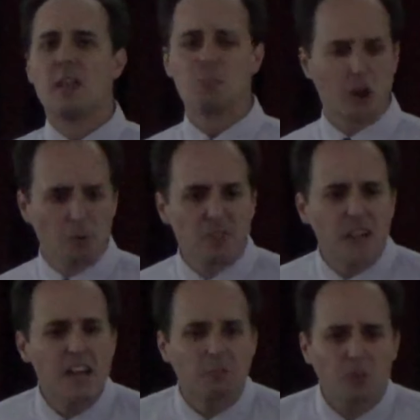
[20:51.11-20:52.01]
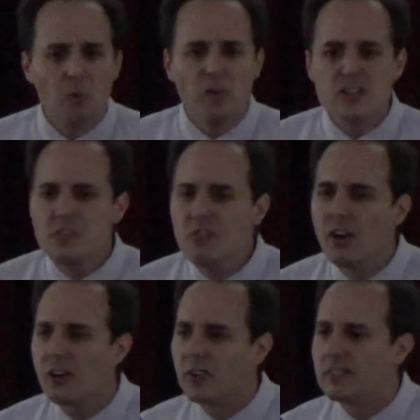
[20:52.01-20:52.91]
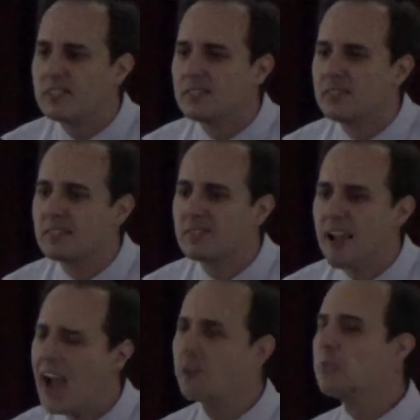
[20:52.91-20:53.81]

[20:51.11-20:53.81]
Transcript: But are we faithful in what we do know? How